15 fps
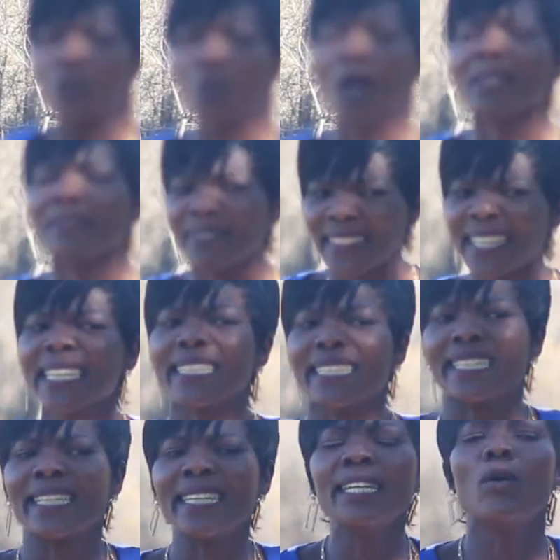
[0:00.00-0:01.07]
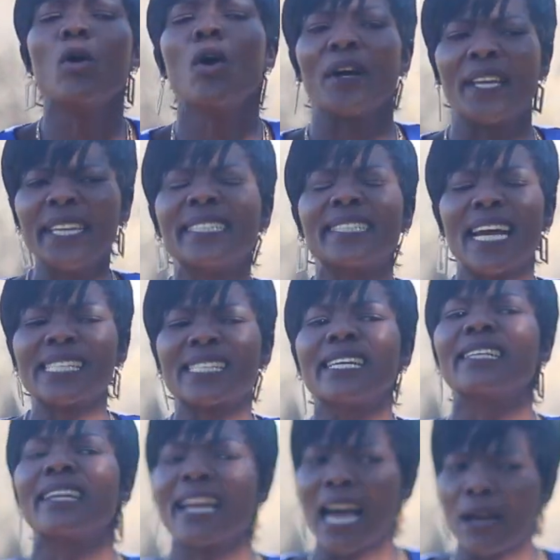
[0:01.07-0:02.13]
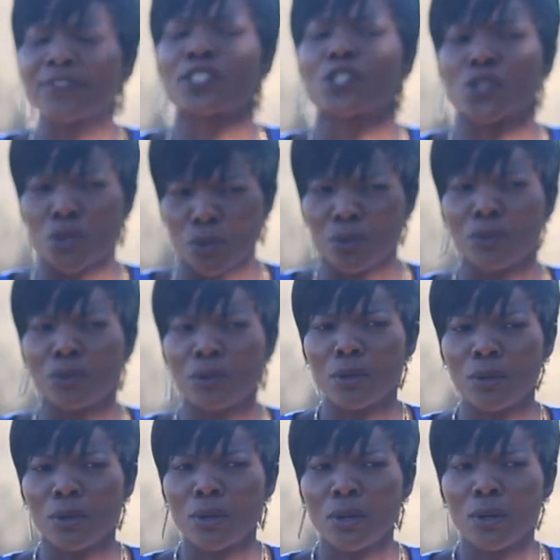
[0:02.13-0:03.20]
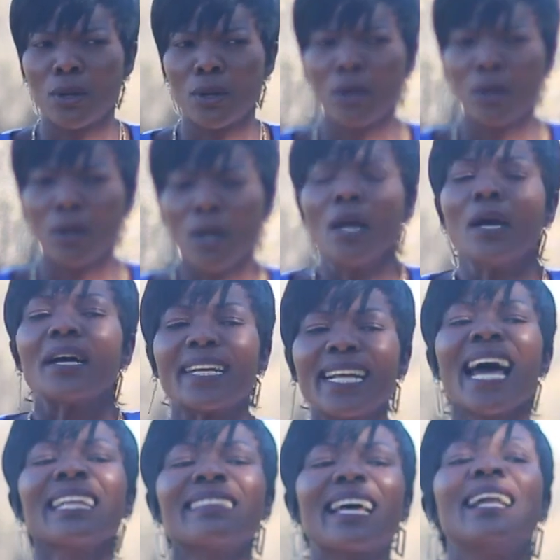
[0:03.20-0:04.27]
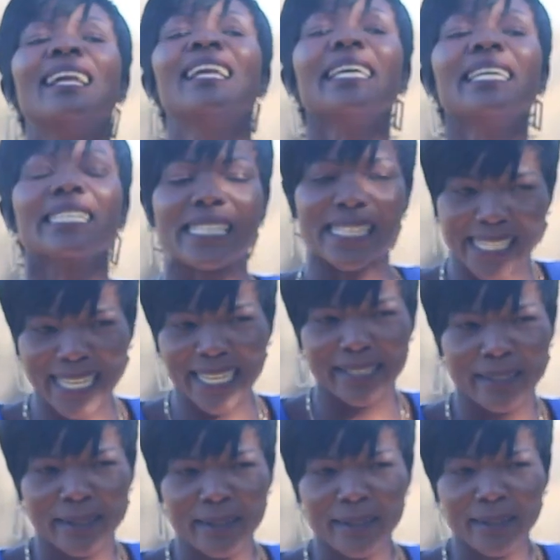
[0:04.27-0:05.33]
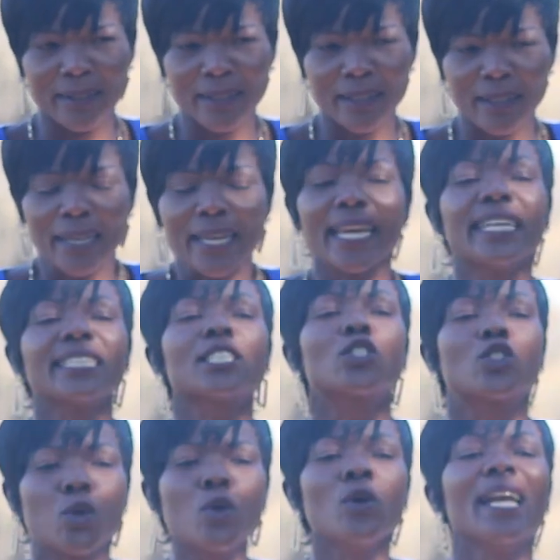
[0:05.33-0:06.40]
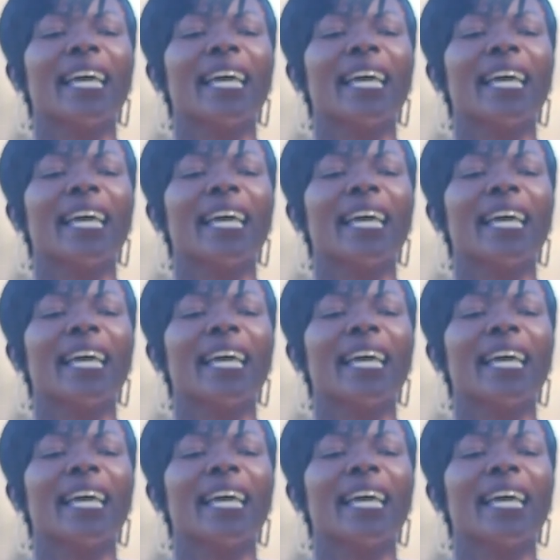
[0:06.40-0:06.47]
don't think she or he doesn't love you. Rather listen and do